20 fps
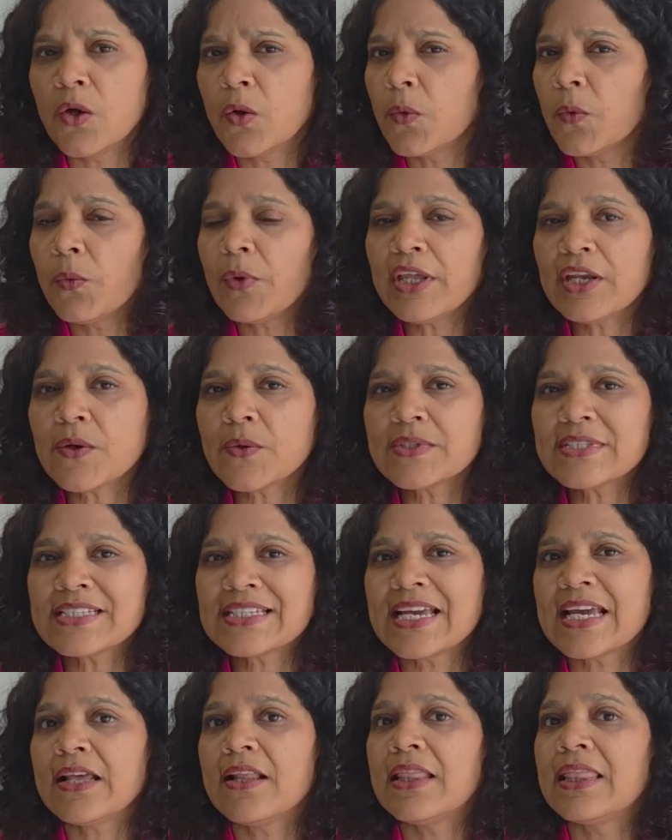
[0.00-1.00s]
We don't
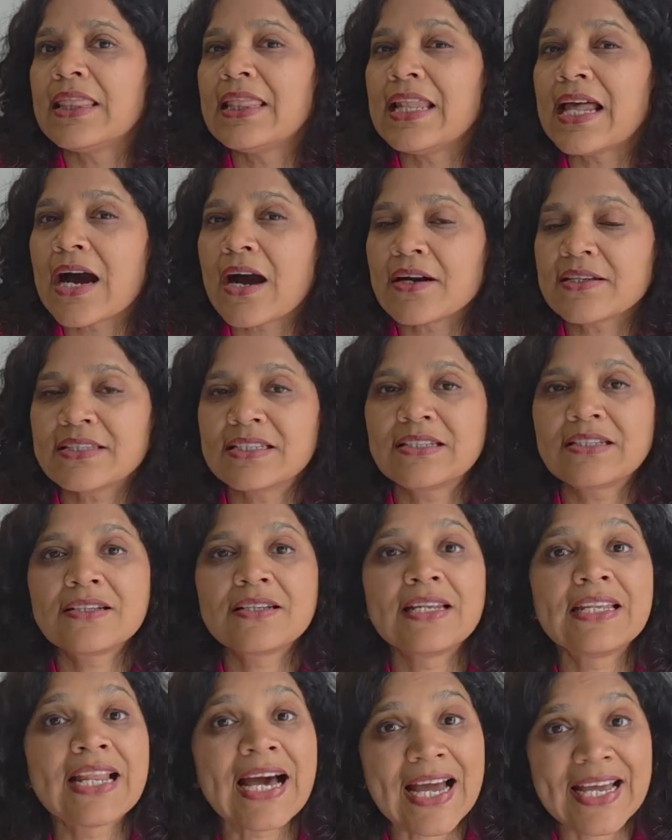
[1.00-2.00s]
say last
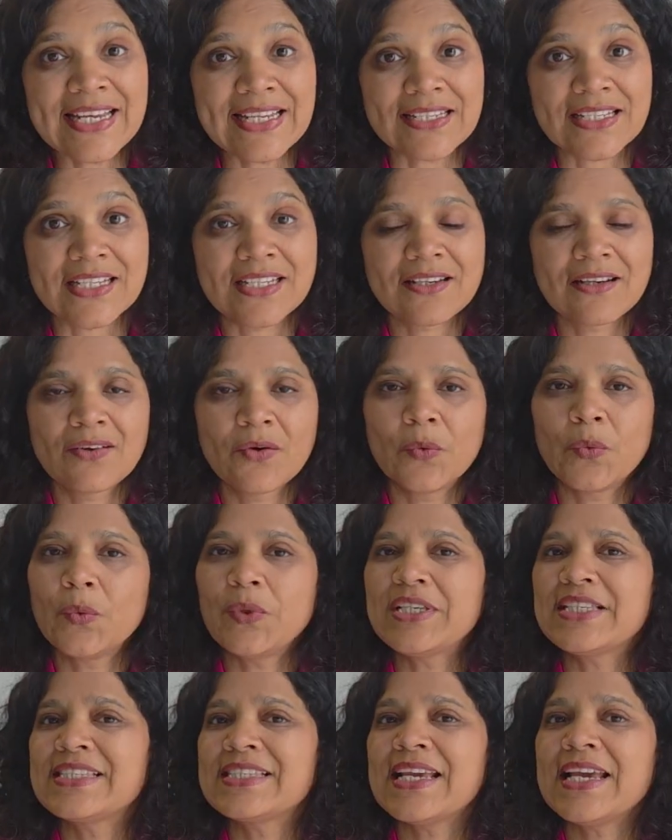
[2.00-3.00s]
night. We
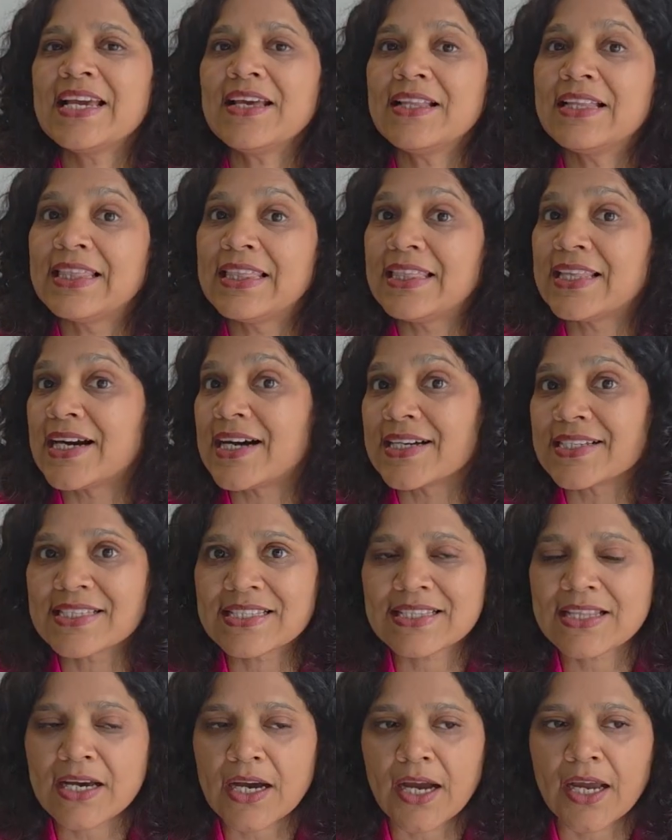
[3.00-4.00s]
say last
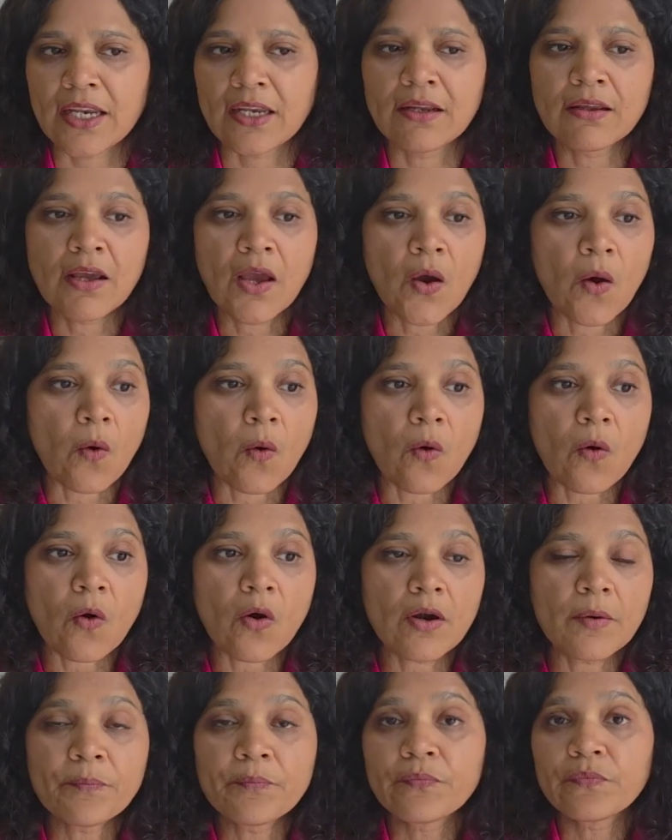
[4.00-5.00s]
night.
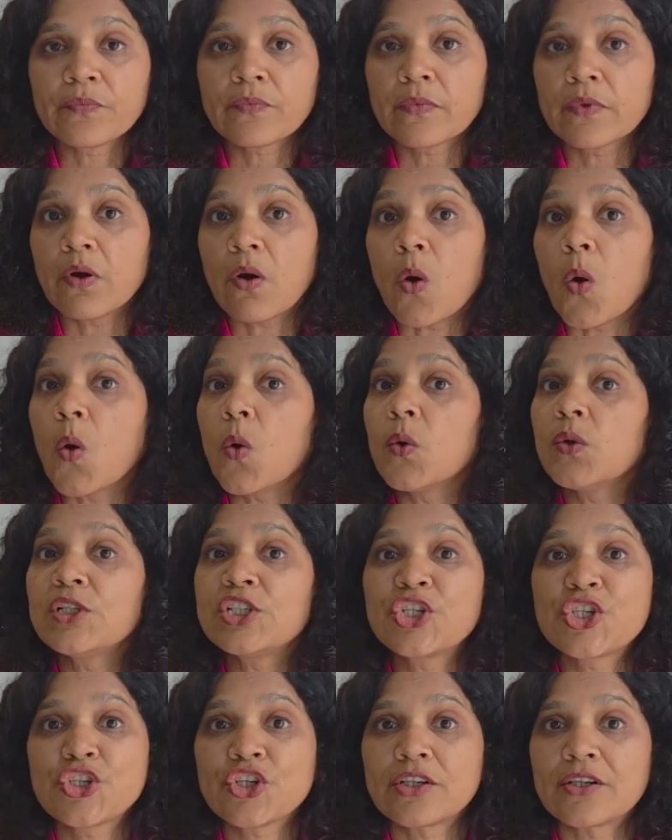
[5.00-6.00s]
Or old
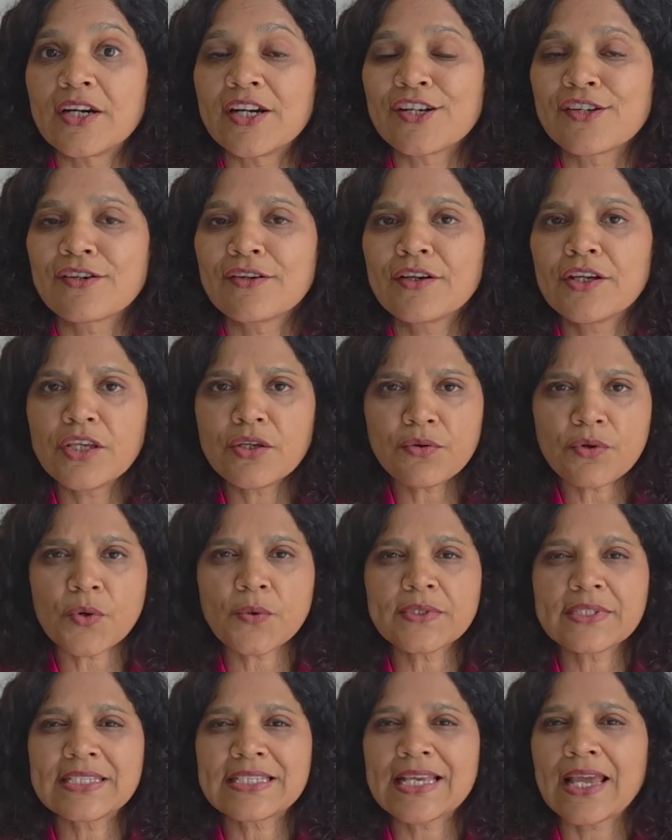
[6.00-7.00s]
shirt. You
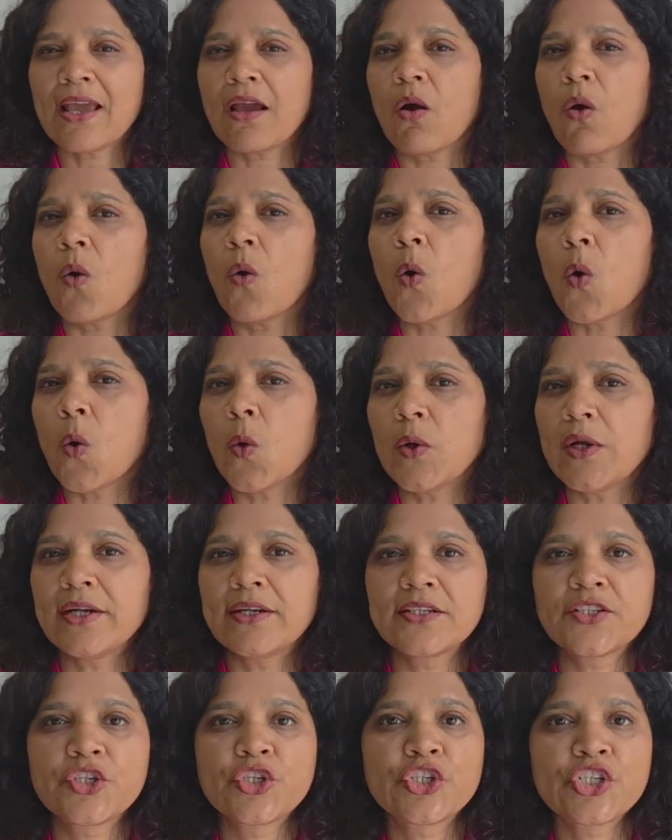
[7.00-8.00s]
don't say
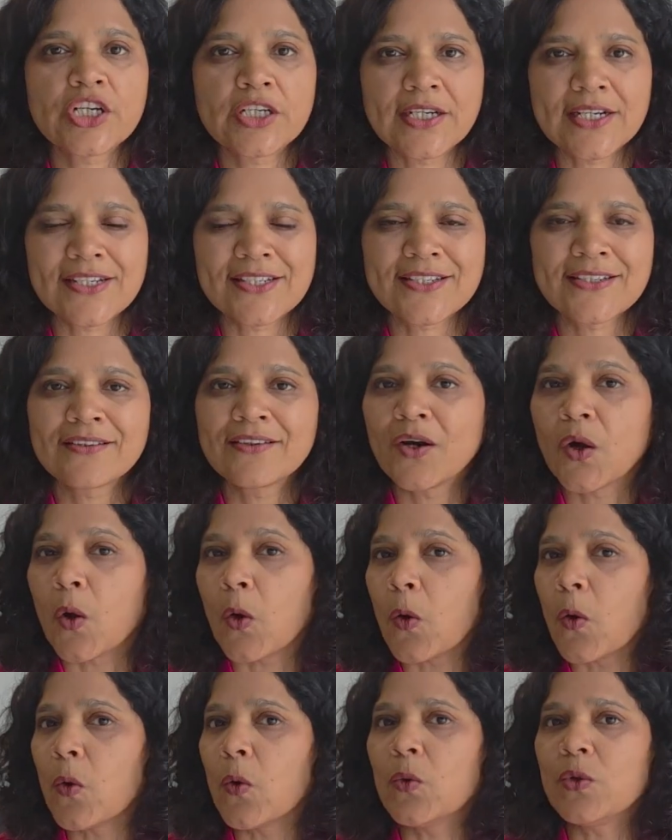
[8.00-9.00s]
old shirt,
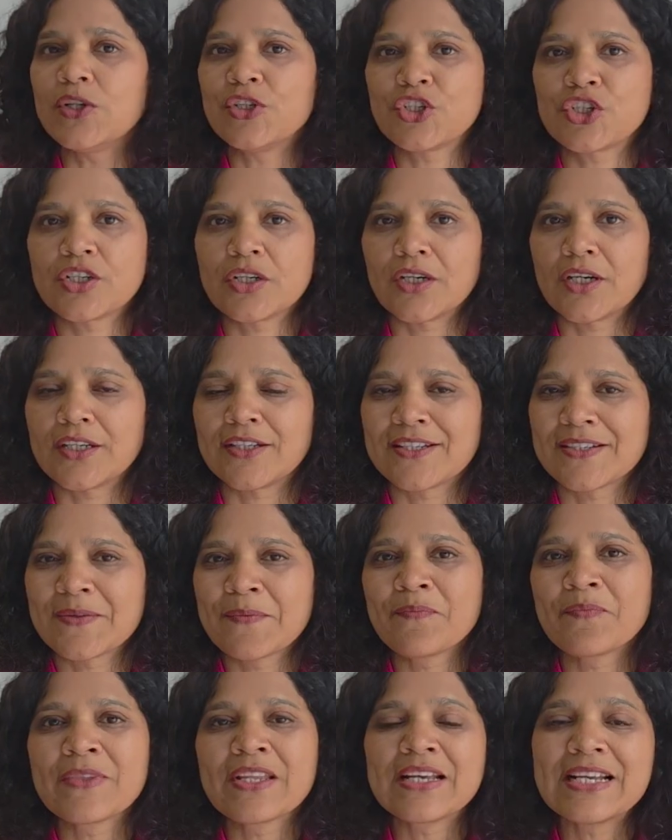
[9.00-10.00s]
old shirt.
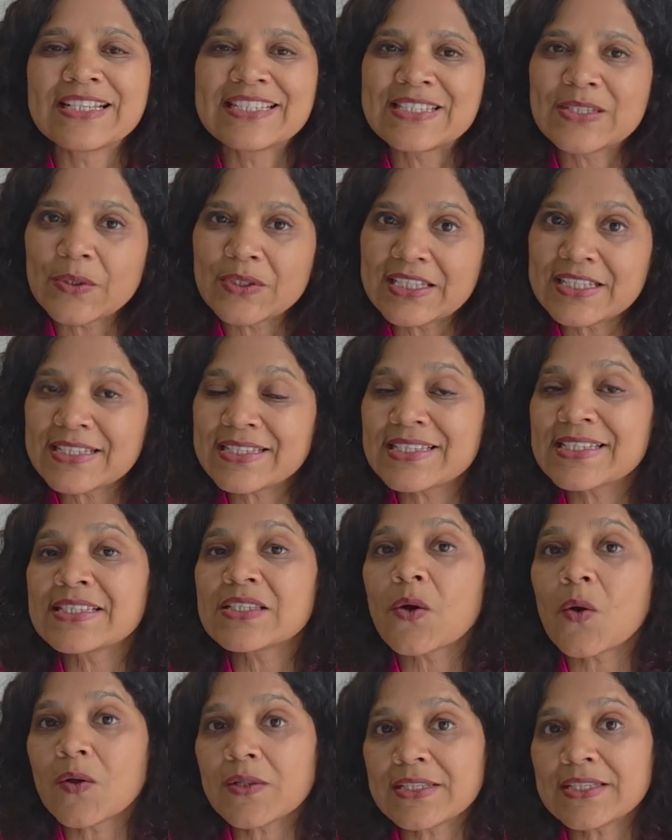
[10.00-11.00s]
So this is
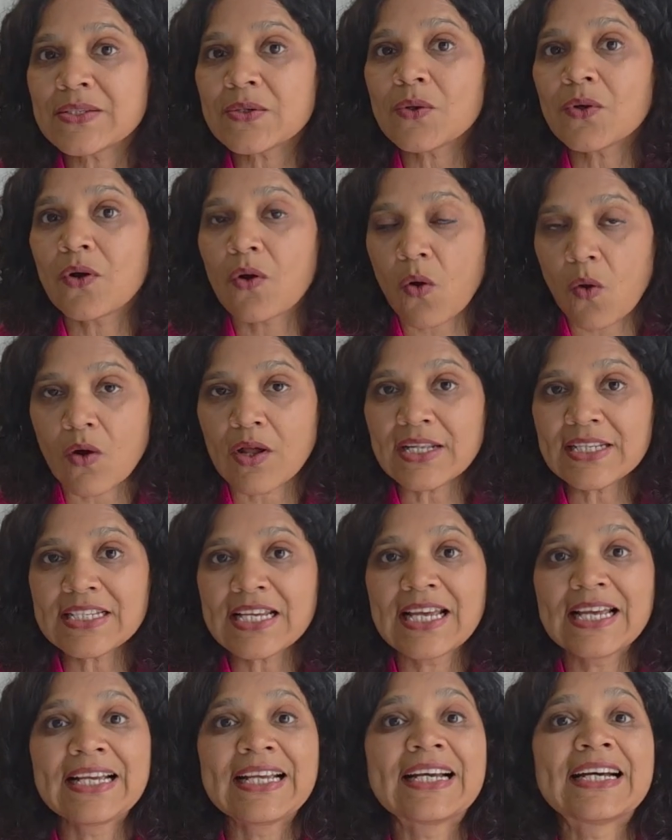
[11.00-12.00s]
also called
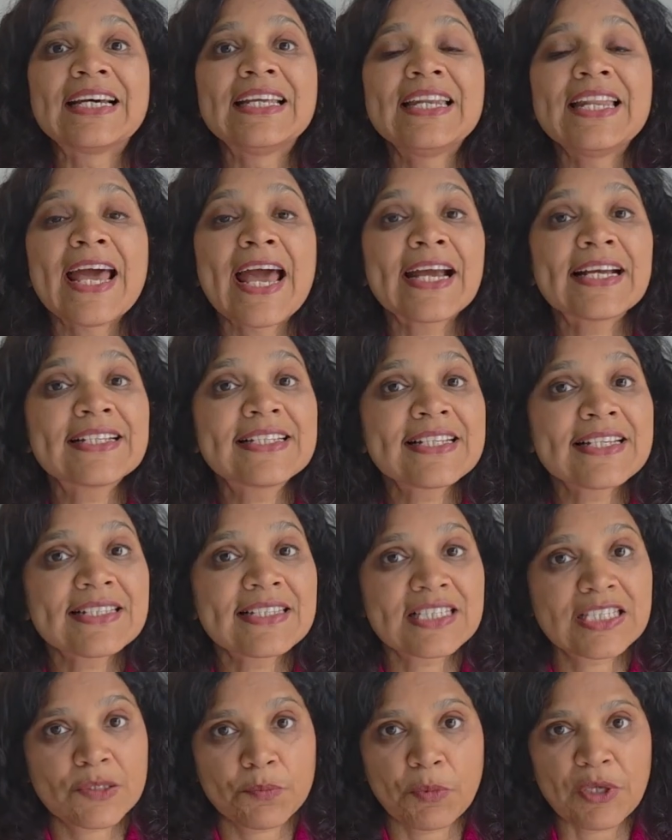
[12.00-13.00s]
connected
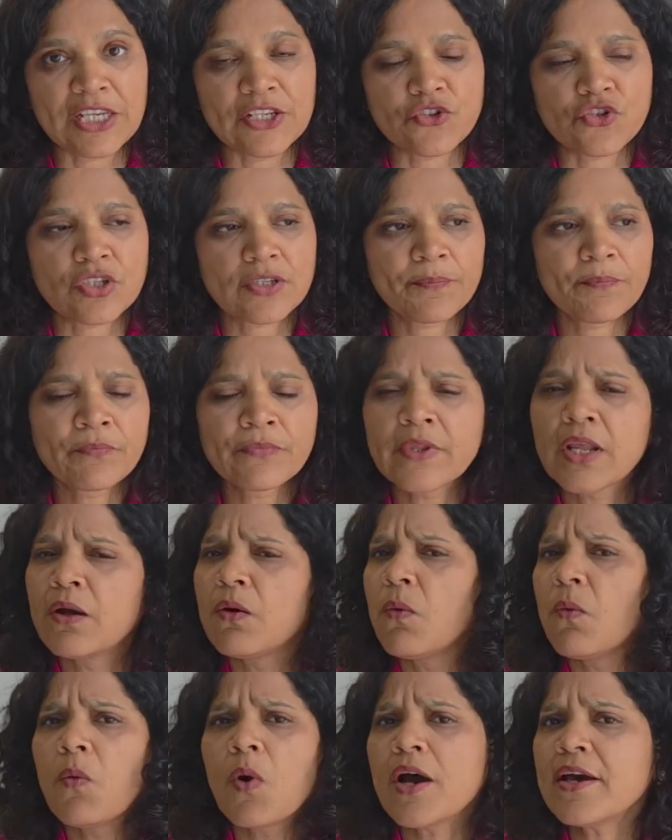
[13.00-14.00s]
speech.
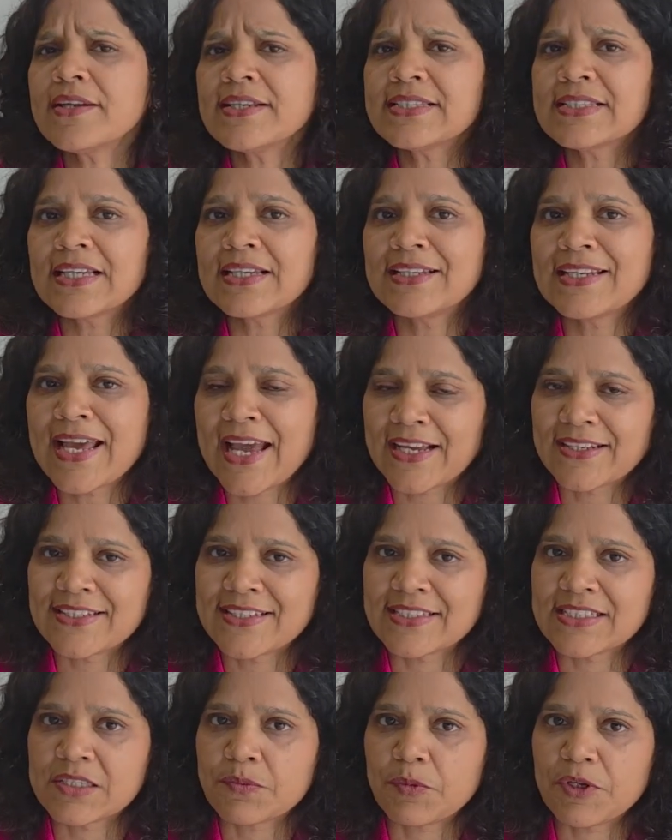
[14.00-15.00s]
What is
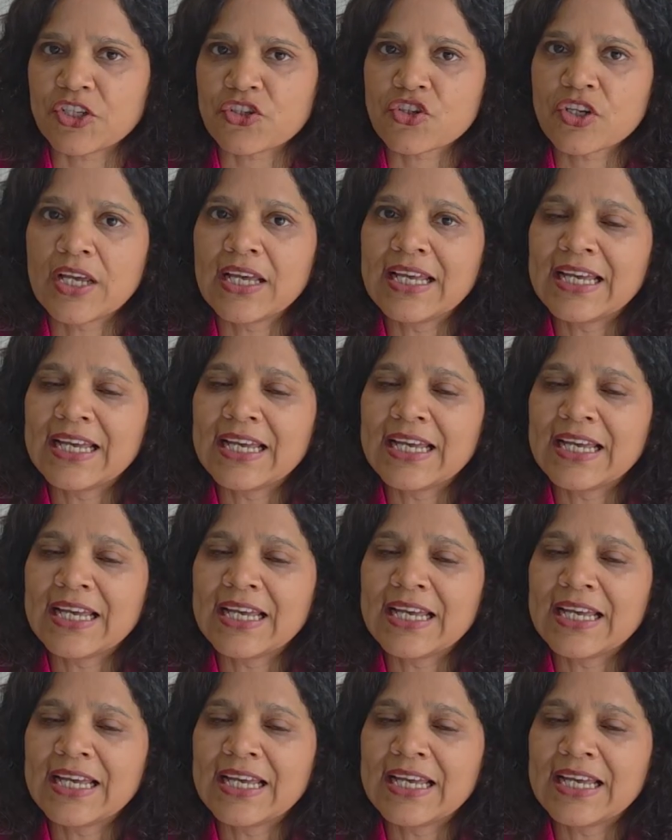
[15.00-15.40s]
connected speech?